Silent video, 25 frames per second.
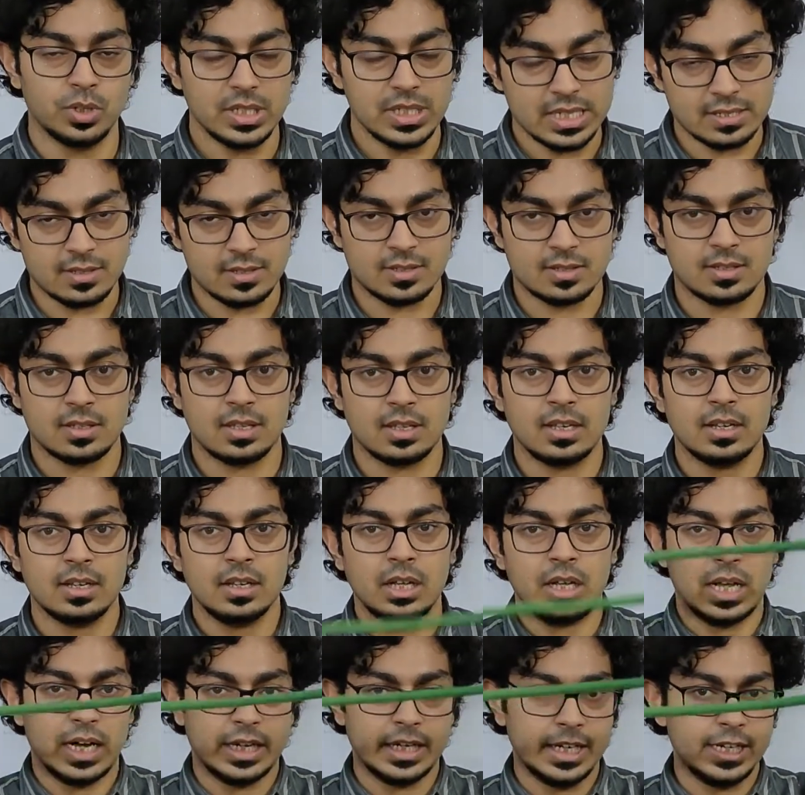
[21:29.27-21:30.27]

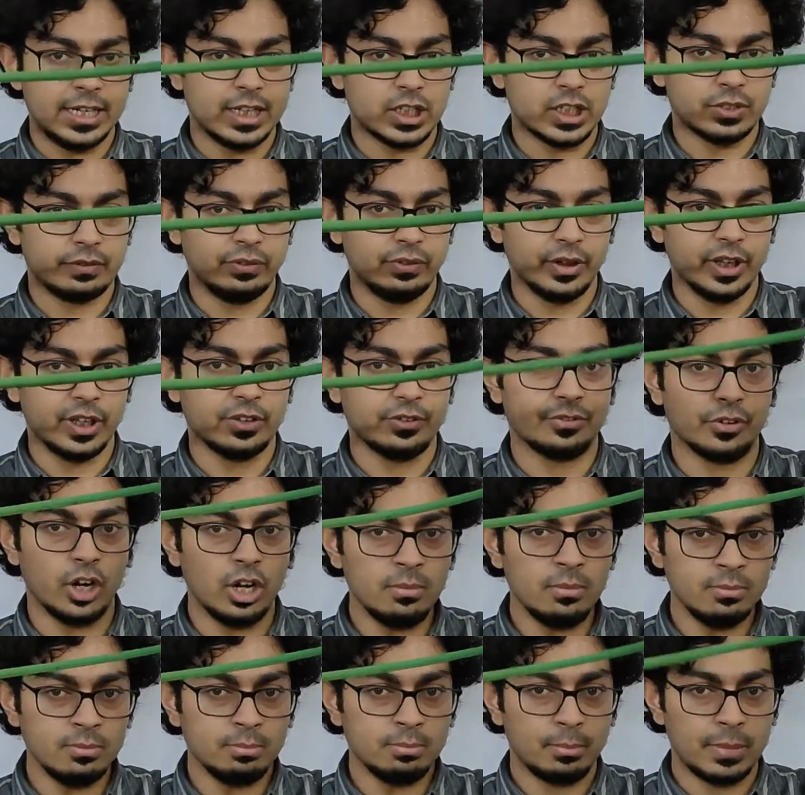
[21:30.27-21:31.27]
Yes, current is flowing
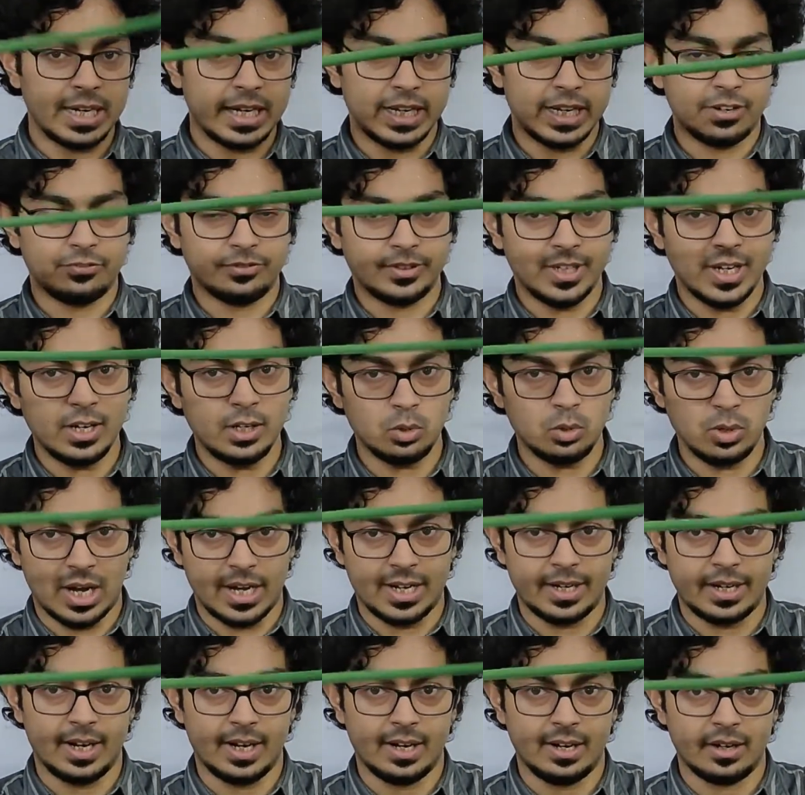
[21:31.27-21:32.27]
from my left hand to
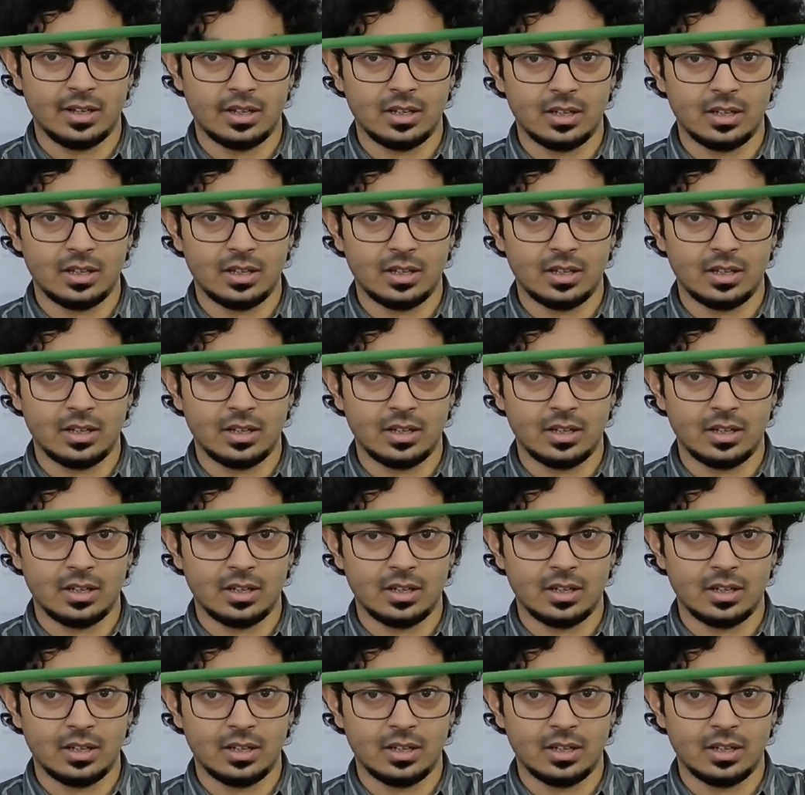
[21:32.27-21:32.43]
right hand.